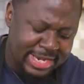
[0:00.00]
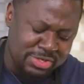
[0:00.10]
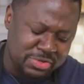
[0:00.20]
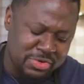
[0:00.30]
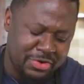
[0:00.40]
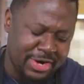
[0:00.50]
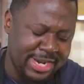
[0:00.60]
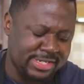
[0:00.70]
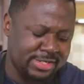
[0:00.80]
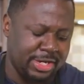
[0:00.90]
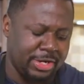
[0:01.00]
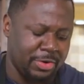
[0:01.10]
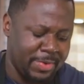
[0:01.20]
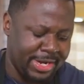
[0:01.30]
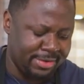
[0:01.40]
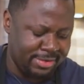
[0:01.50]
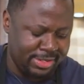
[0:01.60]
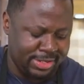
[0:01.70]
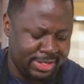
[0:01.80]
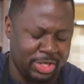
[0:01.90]
It's also great, you know, when
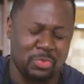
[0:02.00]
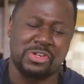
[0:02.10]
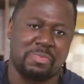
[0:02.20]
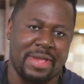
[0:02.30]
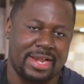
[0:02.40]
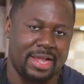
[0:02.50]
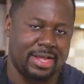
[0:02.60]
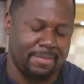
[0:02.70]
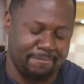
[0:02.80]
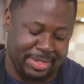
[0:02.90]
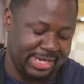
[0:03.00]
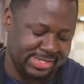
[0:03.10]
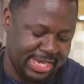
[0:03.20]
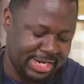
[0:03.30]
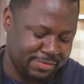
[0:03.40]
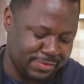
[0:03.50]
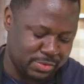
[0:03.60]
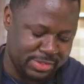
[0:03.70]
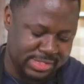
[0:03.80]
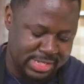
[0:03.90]
you want to make like a bean salad of
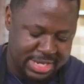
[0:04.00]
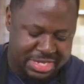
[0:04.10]
sorts.